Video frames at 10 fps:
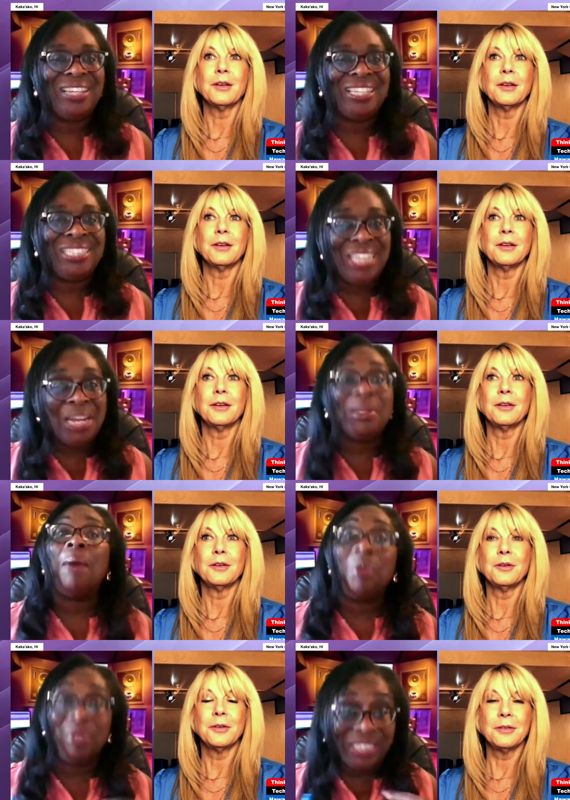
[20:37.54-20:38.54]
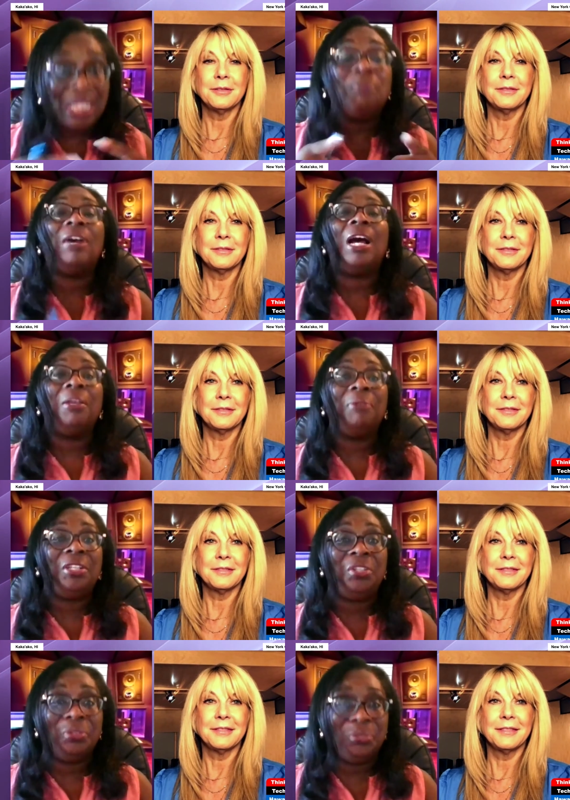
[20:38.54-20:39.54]
Speaker 1: team, and I'm going to keep following
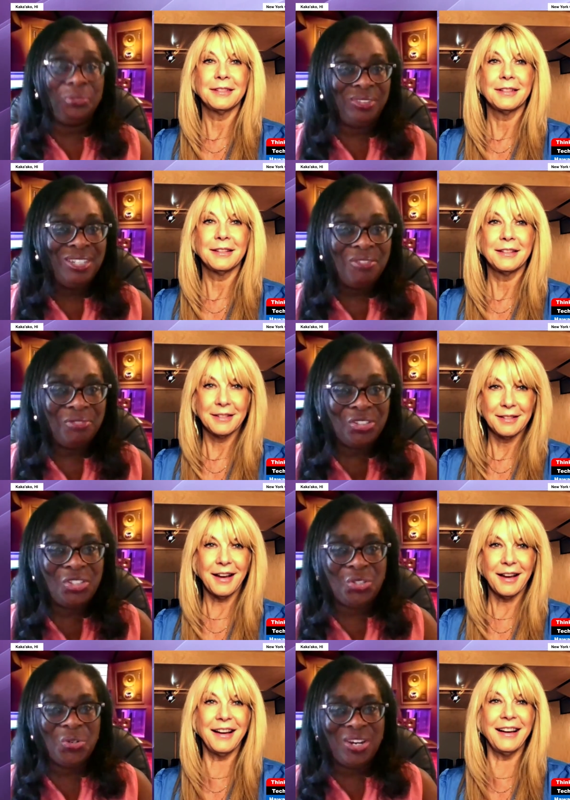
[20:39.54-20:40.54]
you for sure.